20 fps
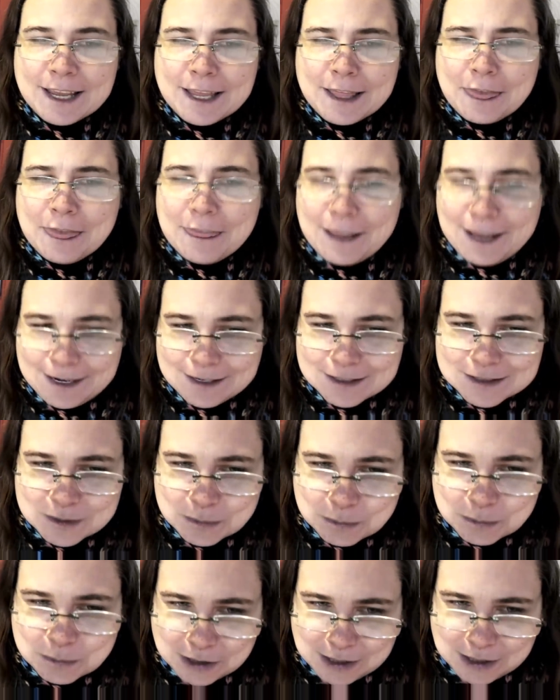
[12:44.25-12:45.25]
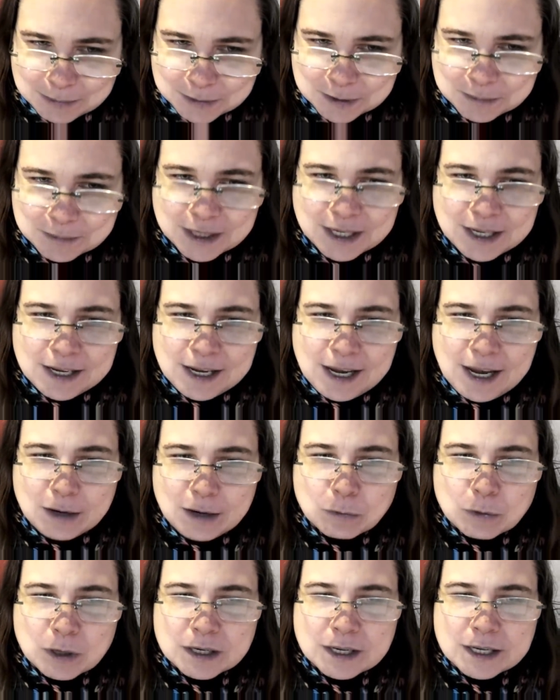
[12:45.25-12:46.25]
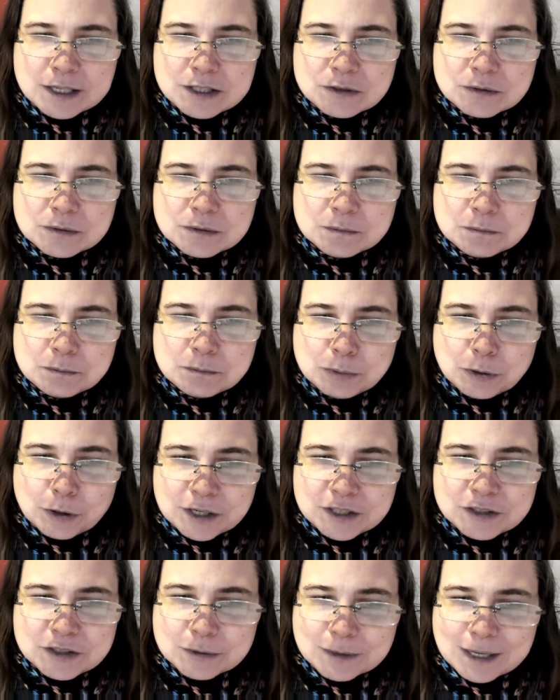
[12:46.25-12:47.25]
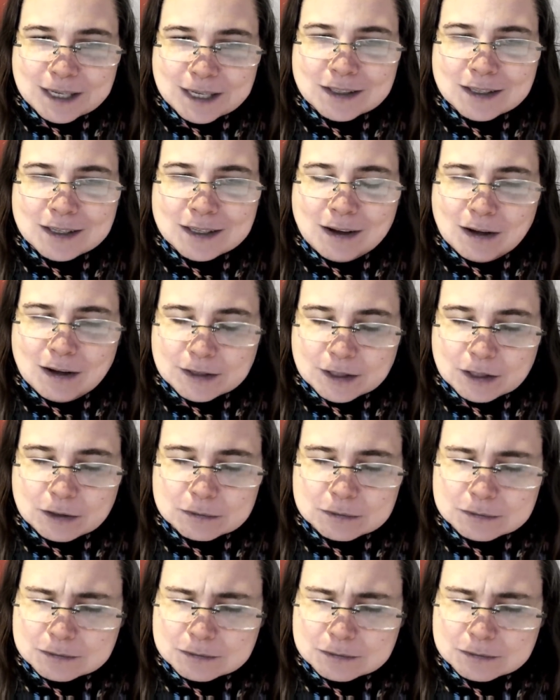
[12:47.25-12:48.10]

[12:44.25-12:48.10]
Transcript: that is a problem, and one I do put directly on you.